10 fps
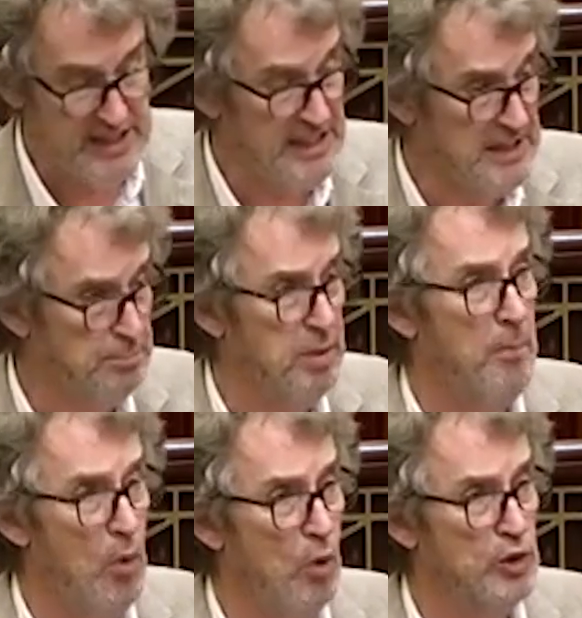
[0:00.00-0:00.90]

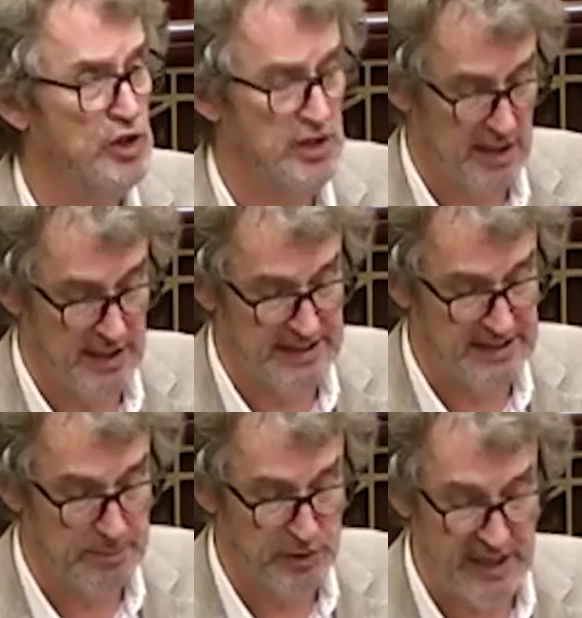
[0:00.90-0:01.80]
disproportionately
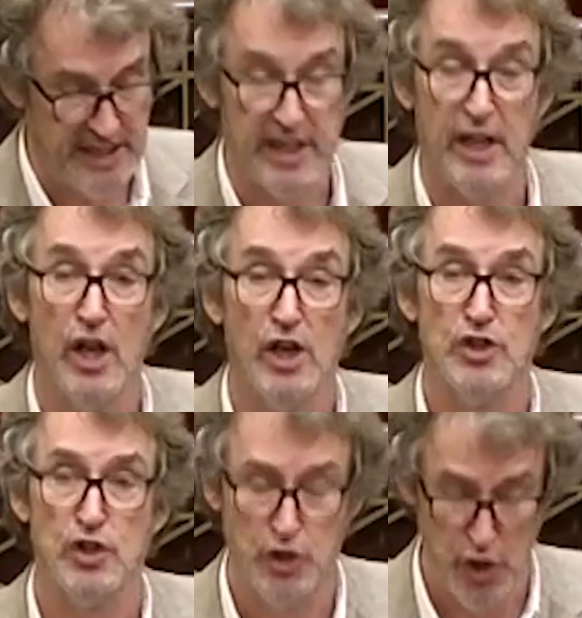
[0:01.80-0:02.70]
subjecting
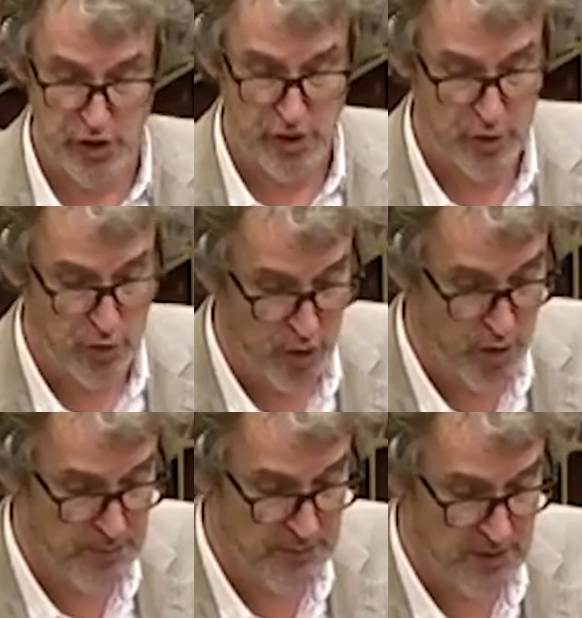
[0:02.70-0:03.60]
certain
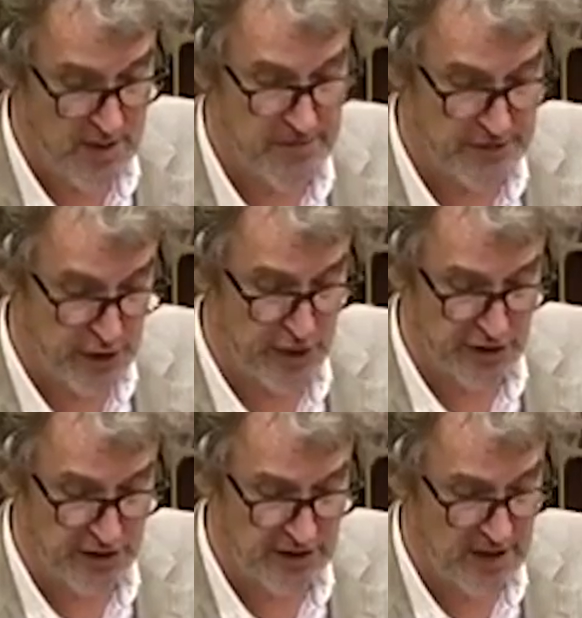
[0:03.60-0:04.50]
groups for
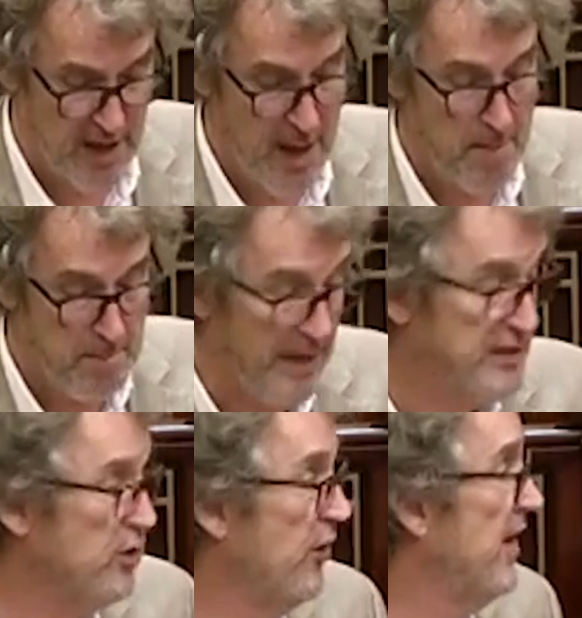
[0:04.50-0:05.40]
searches
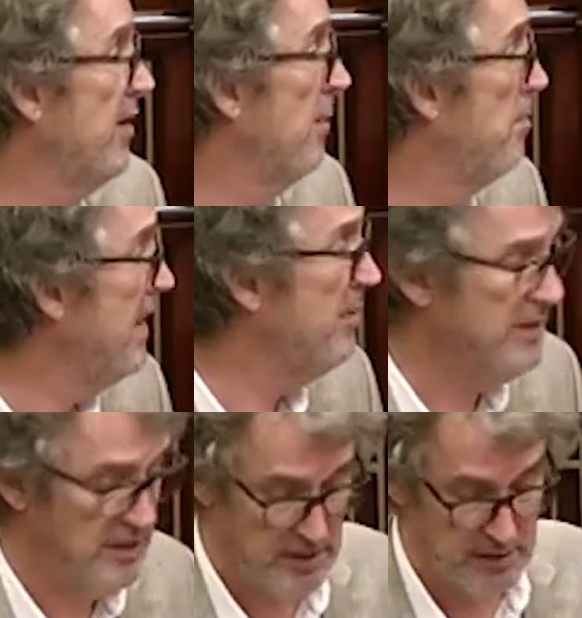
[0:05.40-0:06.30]
based on their
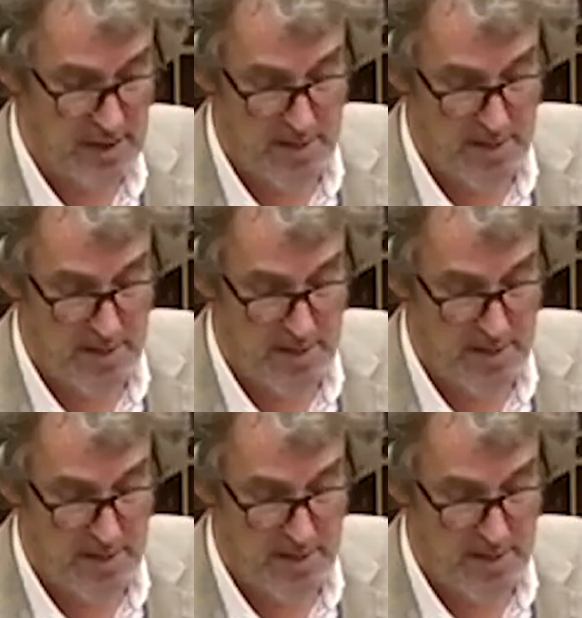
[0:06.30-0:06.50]
appearance,